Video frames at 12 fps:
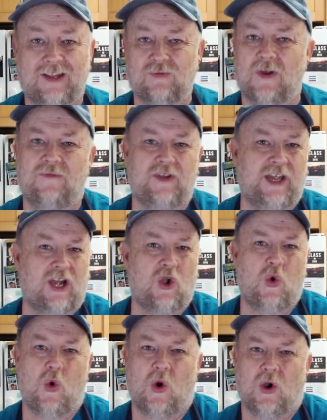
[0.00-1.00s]
That's roughly a
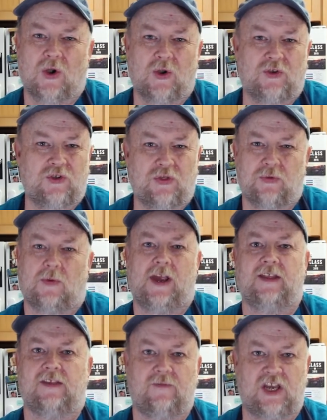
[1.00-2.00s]
quarter to
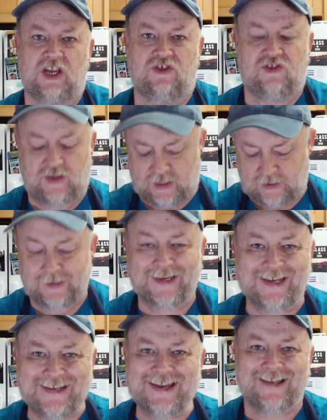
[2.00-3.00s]
three-eighths of an inch thick.
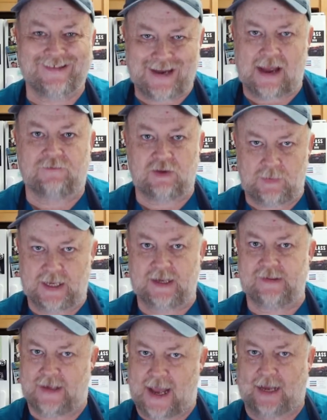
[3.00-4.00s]
It doesn't have to be
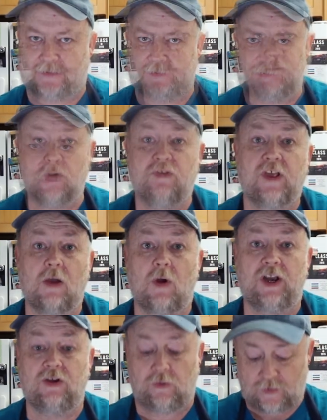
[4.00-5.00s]
exact. First thing I
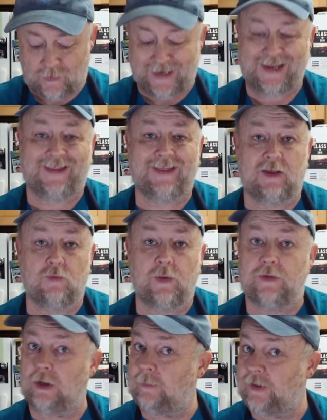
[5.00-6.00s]
wanna do is I wanna hit this
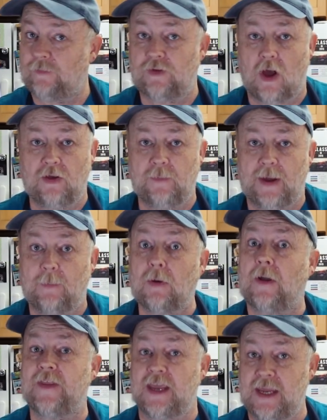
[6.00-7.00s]
with a little bit of salt and
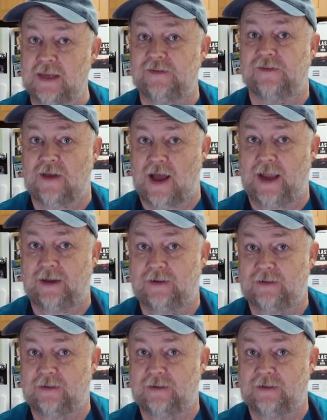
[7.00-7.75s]
pepper on the inside.